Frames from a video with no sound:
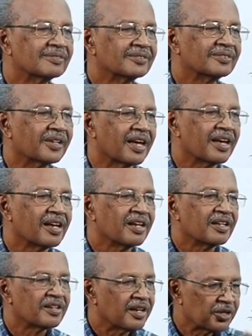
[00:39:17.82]
Okay,
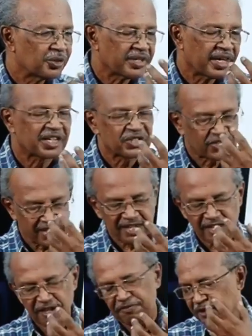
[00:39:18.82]
you take
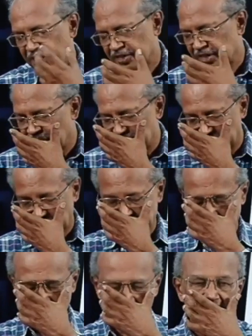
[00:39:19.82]
see for example.
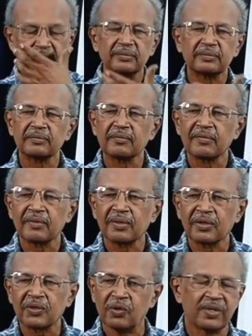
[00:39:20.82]

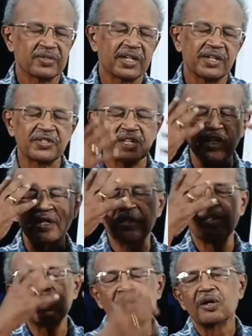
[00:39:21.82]
You may say, see,
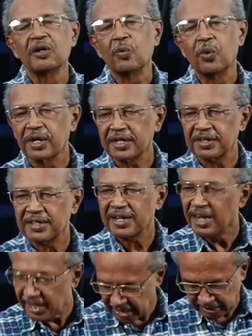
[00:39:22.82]
work of the
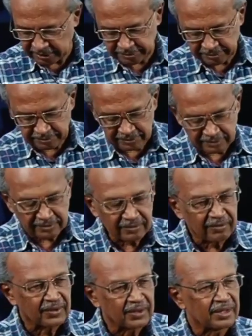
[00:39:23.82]
eye
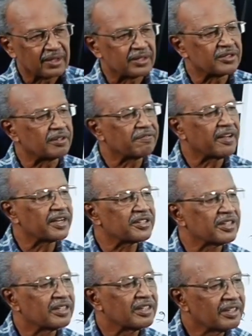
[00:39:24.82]
is in fact
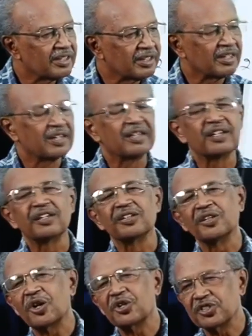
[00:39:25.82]

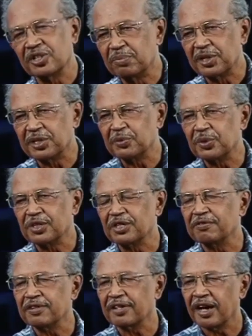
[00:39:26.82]
not simply the work of
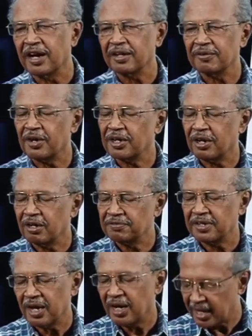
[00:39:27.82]

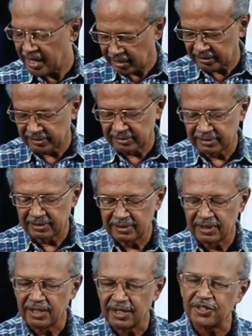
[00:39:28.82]
the eye,
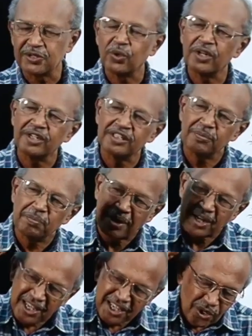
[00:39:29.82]
it's work of the
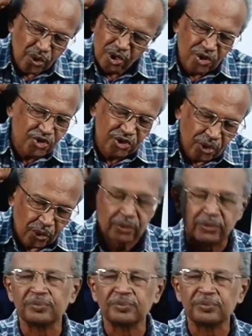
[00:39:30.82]
brain also.